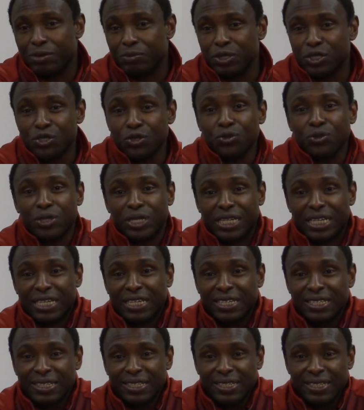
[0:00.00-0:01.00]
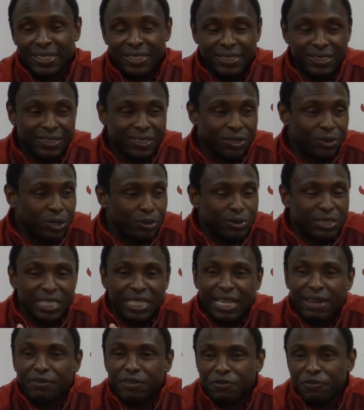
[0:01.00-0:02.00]
of maturity. So he was
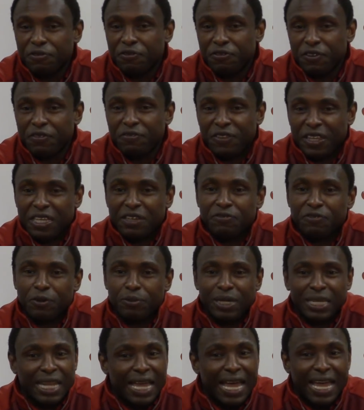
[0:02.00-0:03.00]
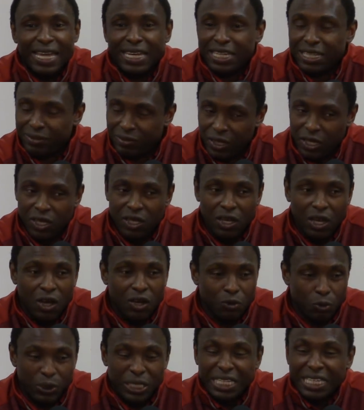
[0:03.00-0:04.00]
eleven for fifteen from the line, and
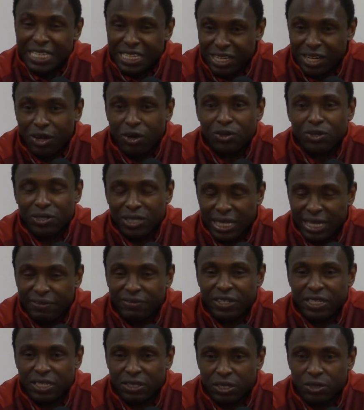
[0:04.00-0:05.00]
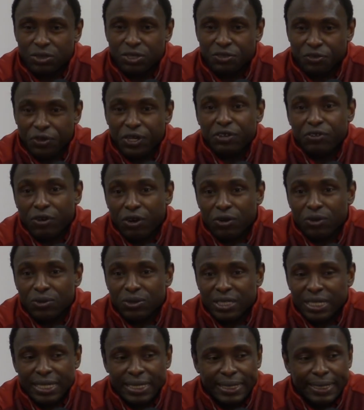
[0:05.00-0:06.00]
uh, we needed all eleven of those free
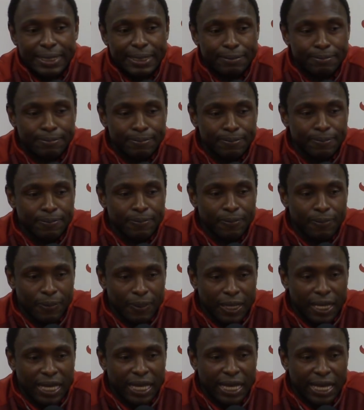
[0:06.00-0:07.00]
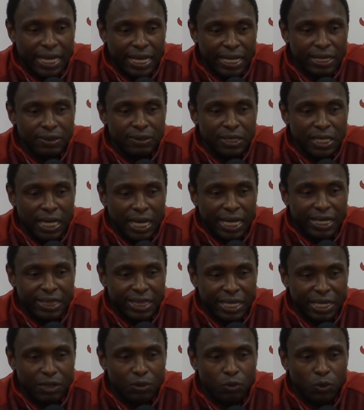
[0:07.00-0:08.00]
throws. And um, I, I
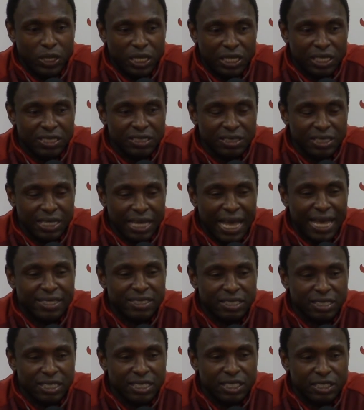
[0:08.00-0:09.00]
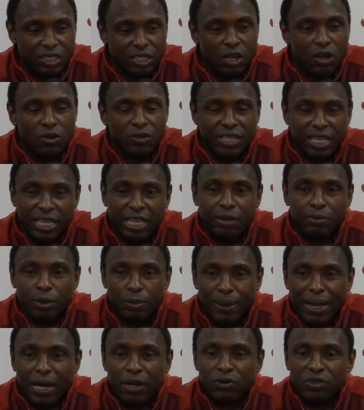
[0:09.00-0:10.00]
think we can constantly talk to him
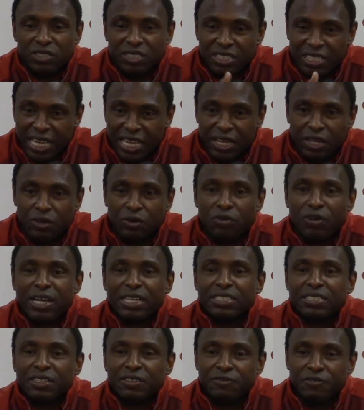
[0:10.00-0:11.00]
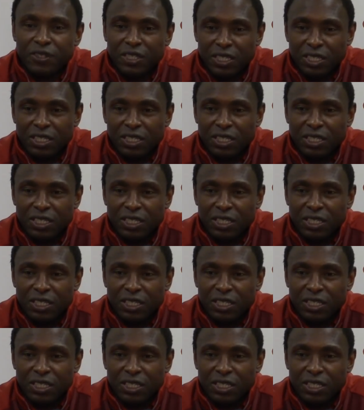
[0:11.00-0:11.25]
about stay aggressive.